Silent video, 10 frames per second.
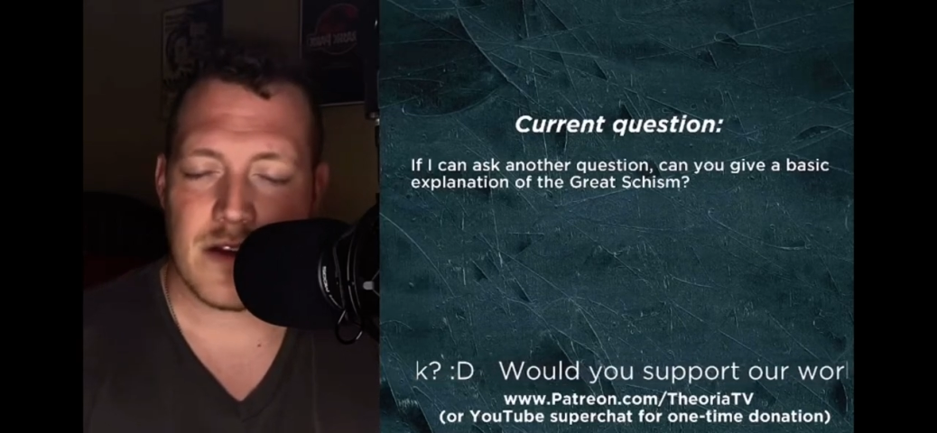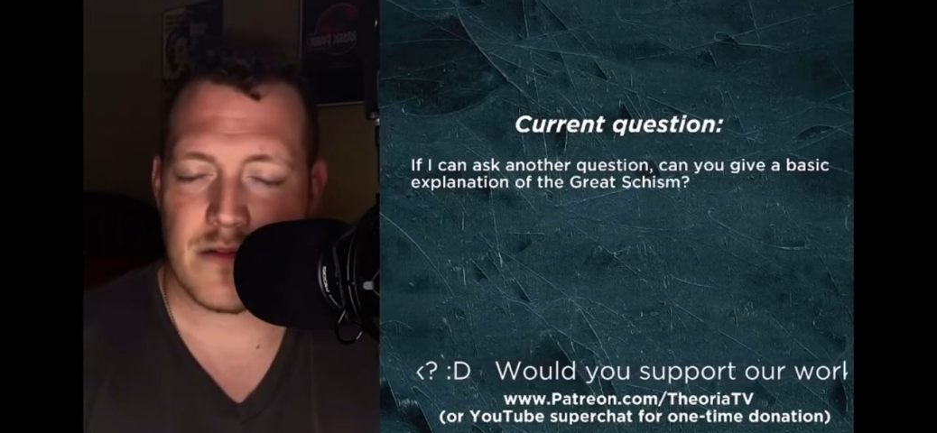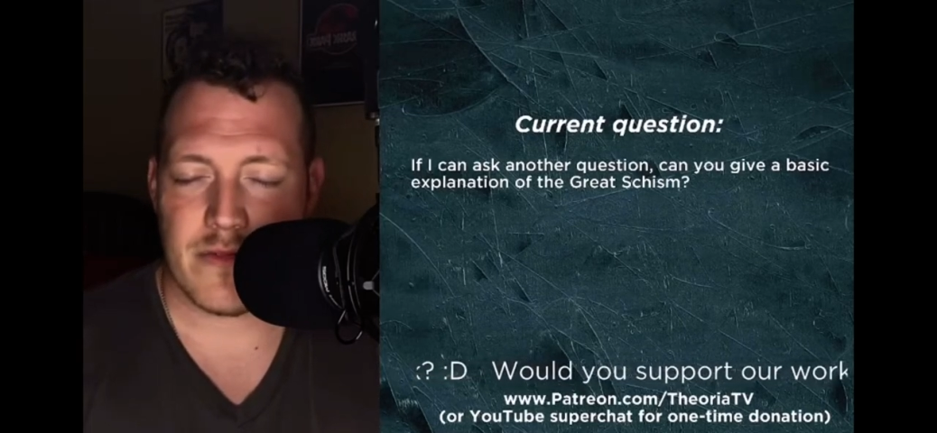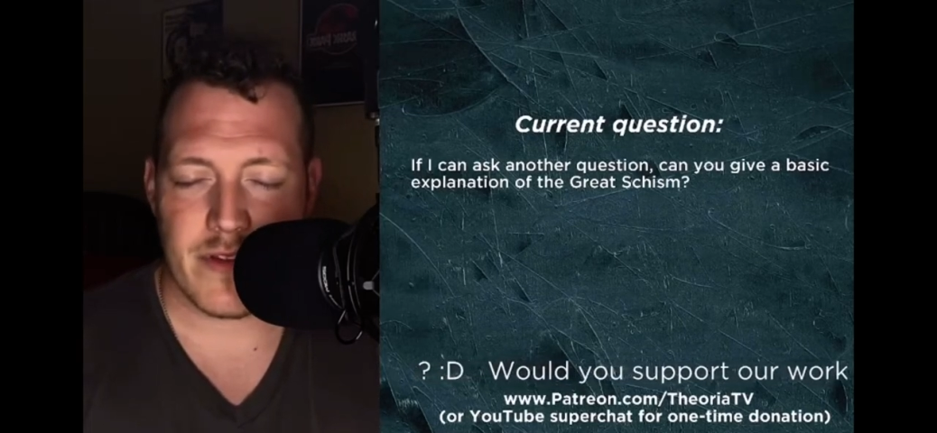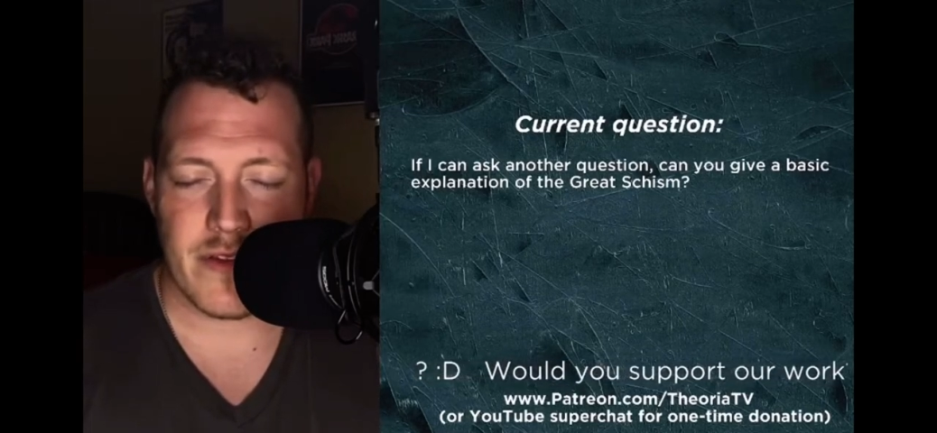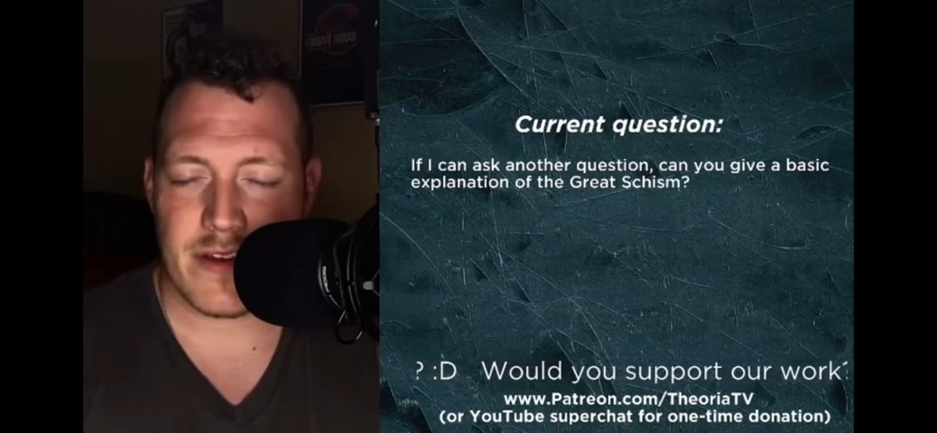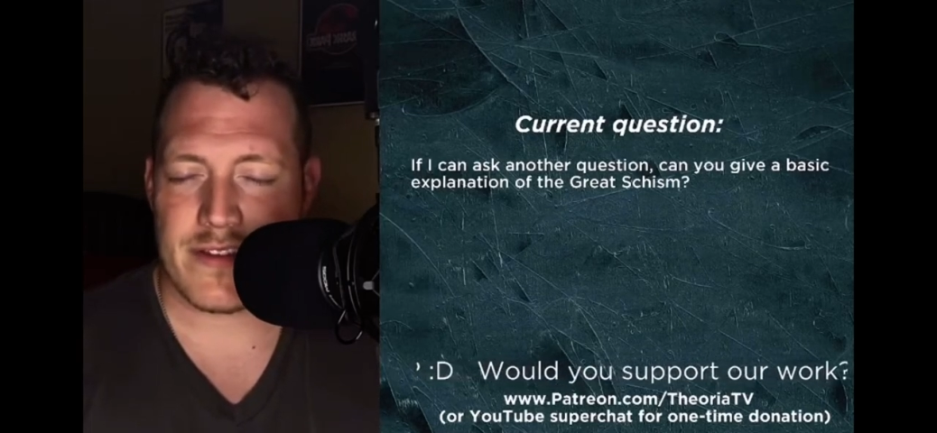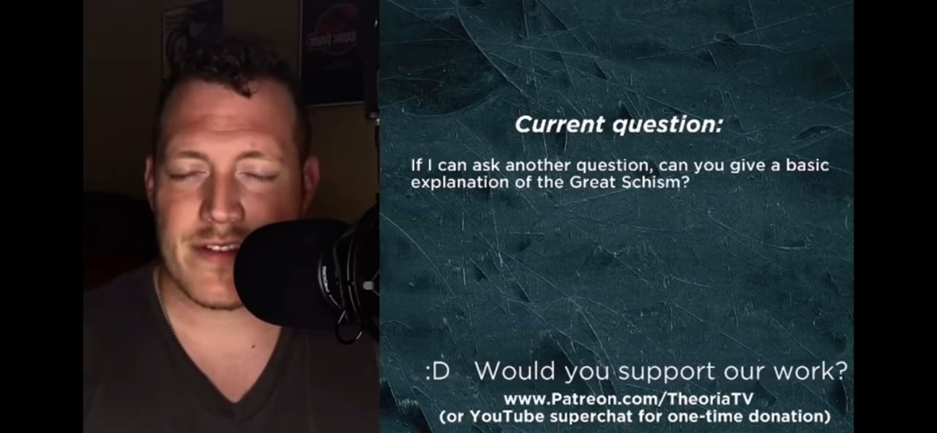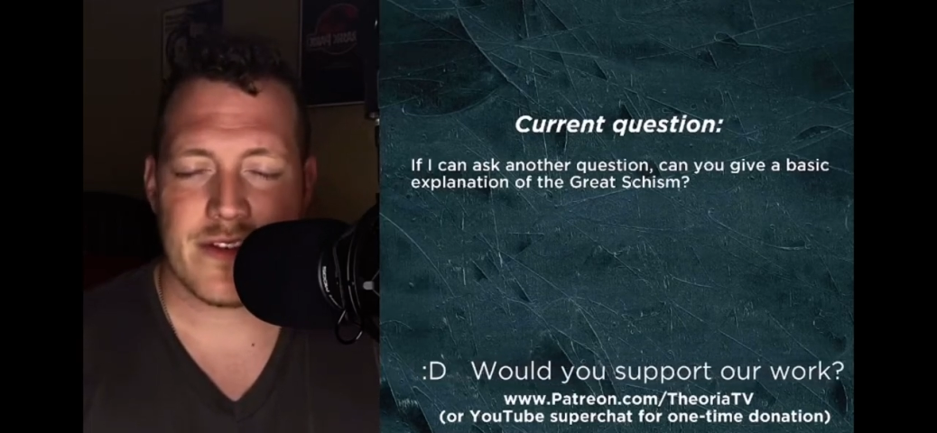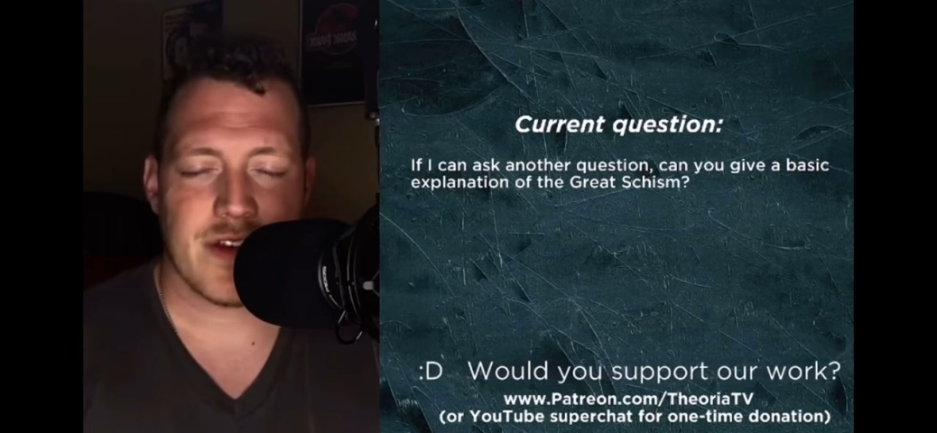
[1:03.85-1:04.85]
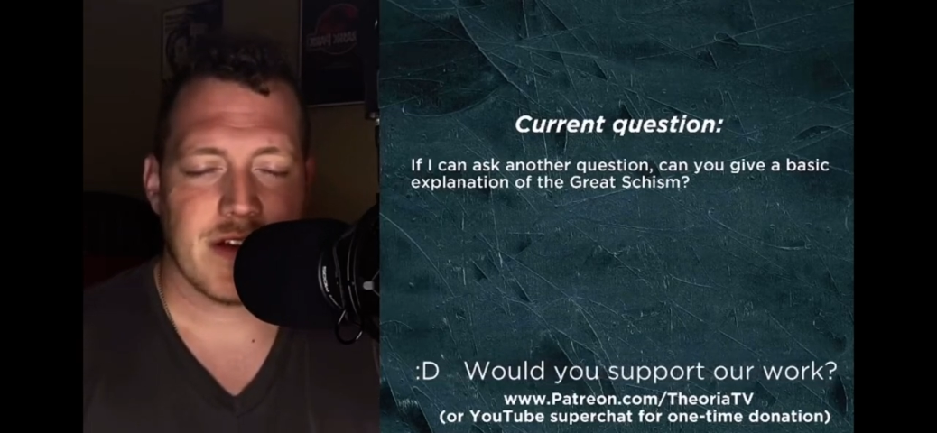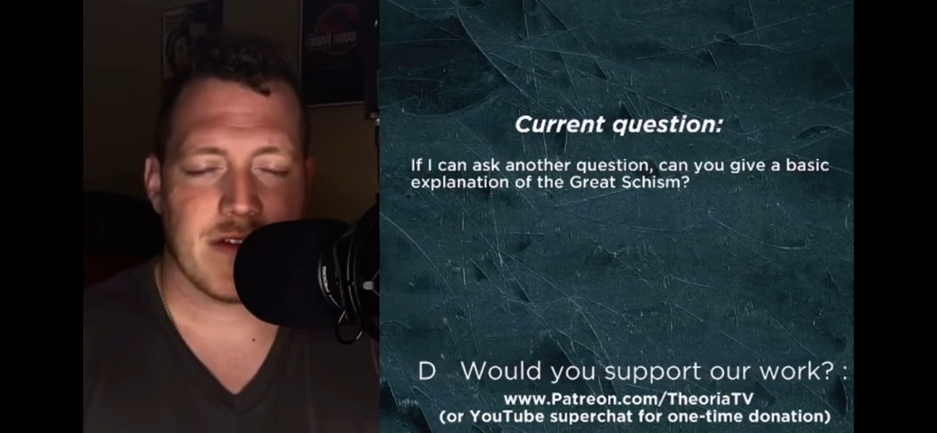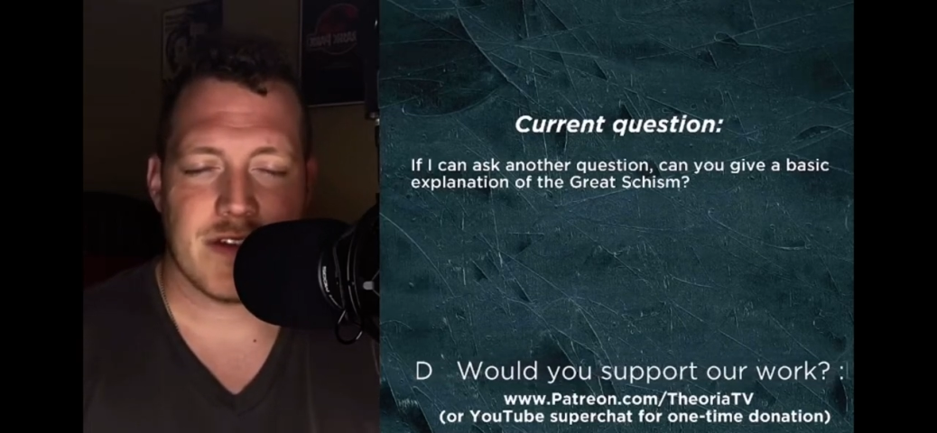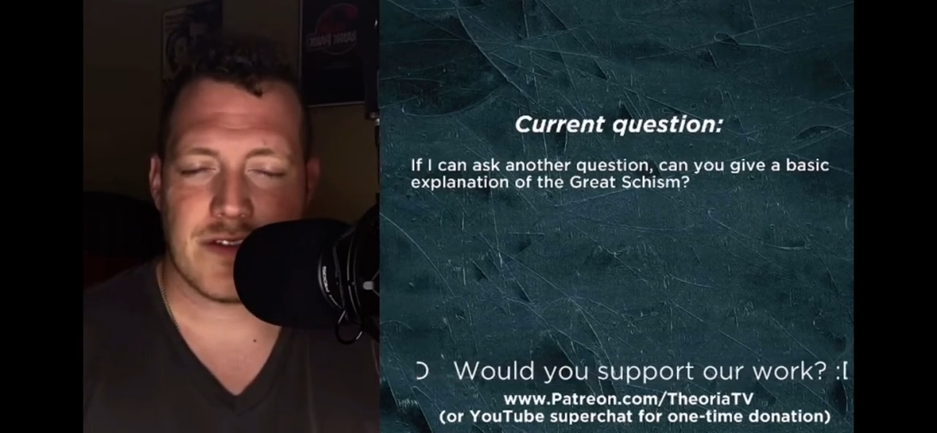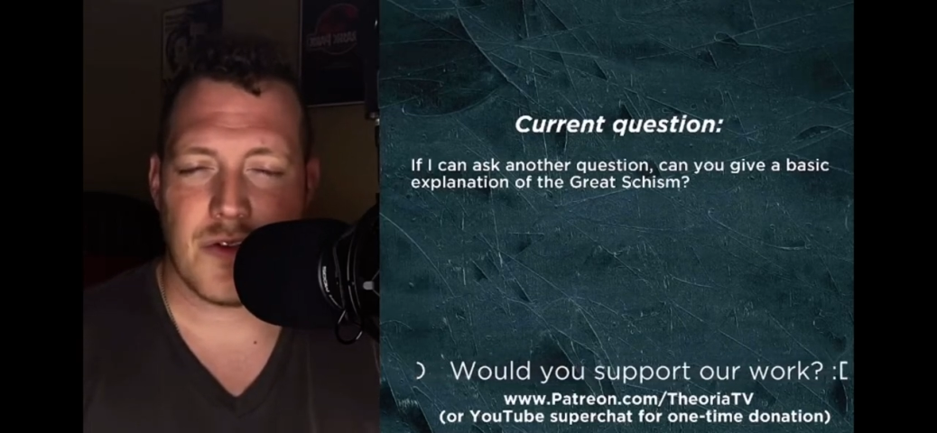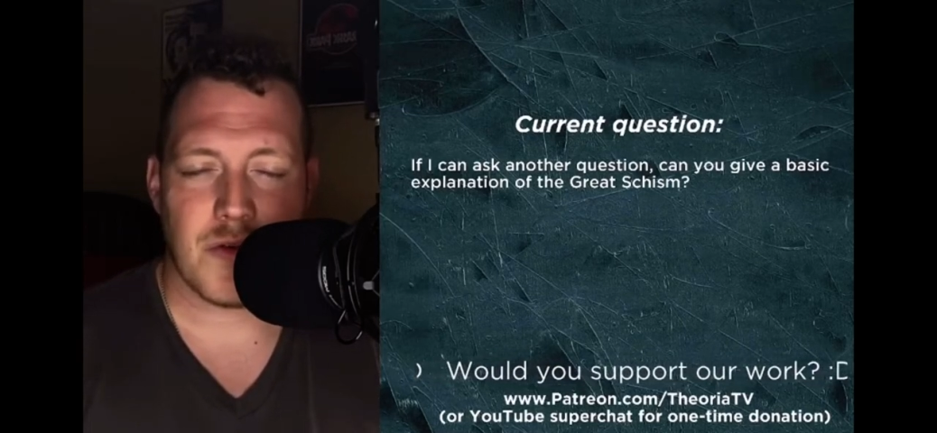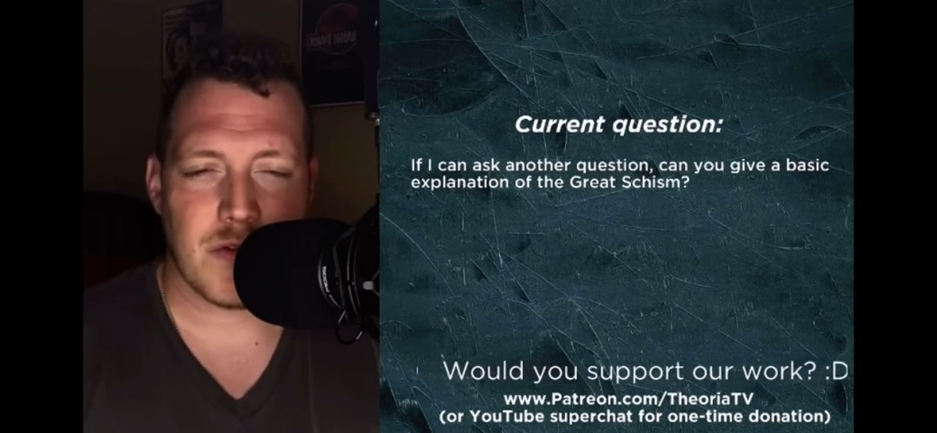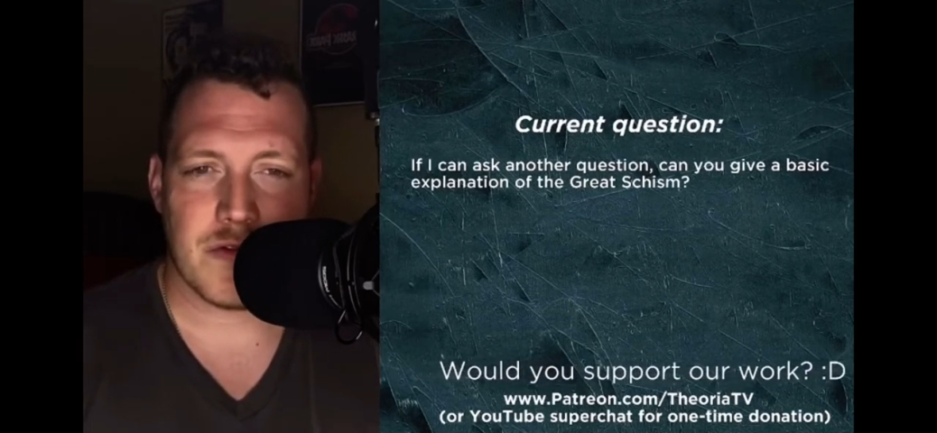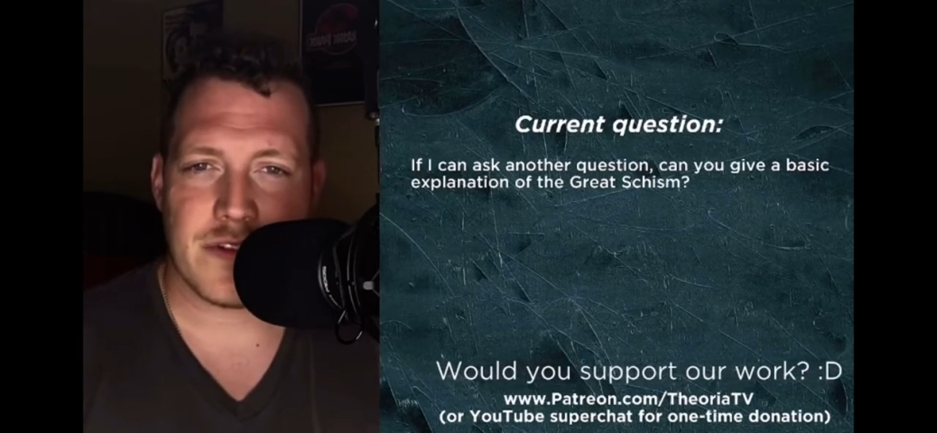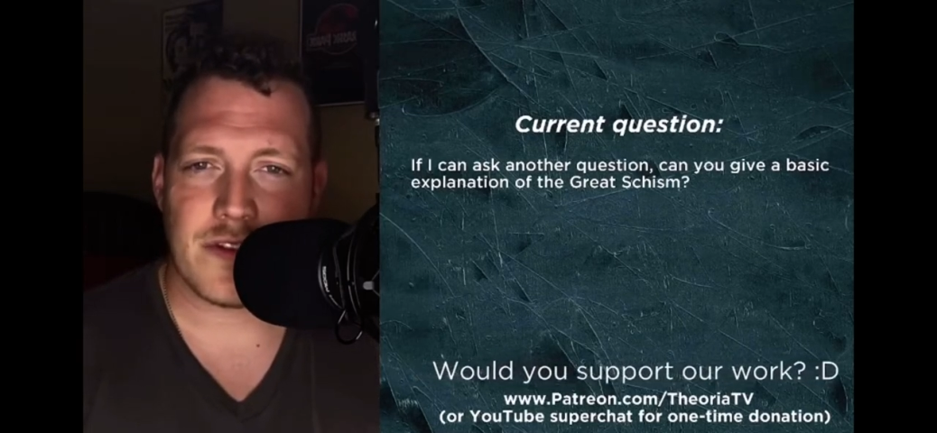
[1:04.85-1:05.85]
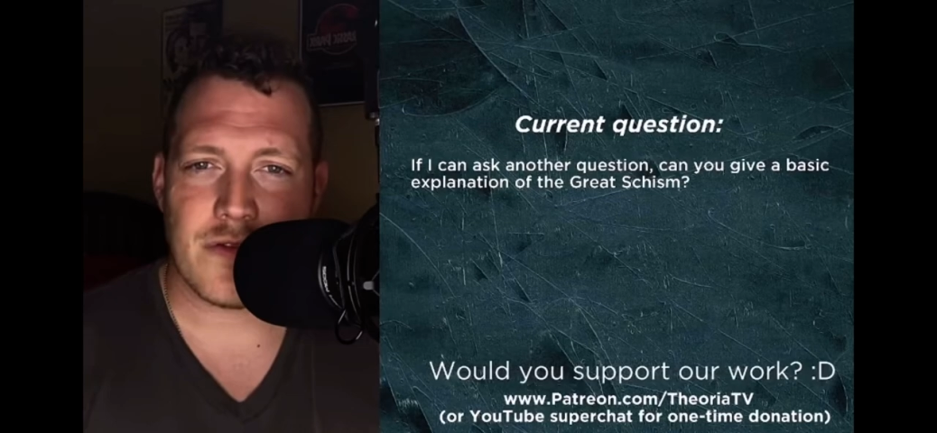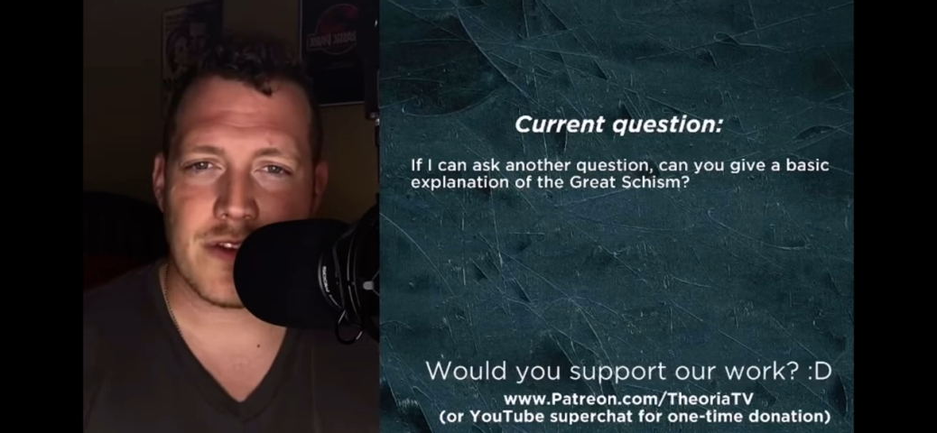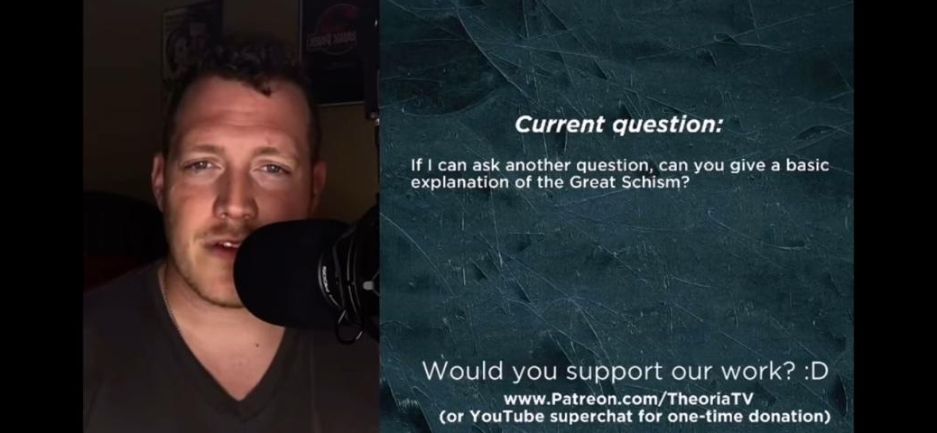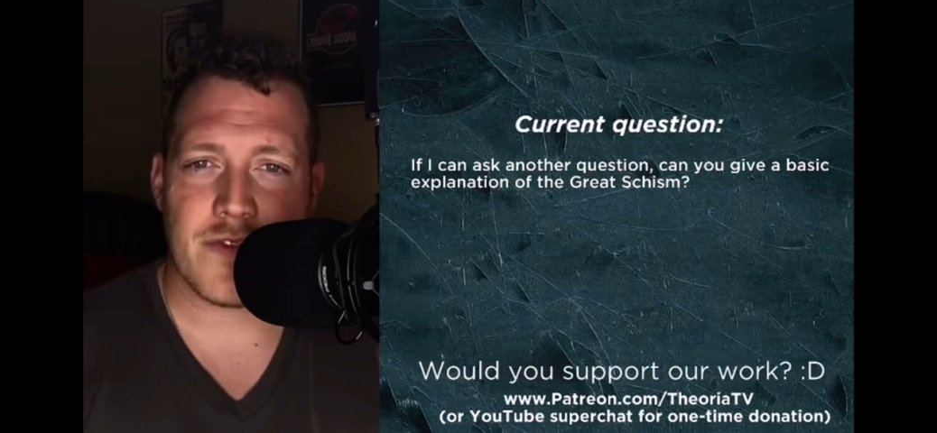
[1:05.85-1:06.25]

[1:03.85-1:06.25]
with this whole deal.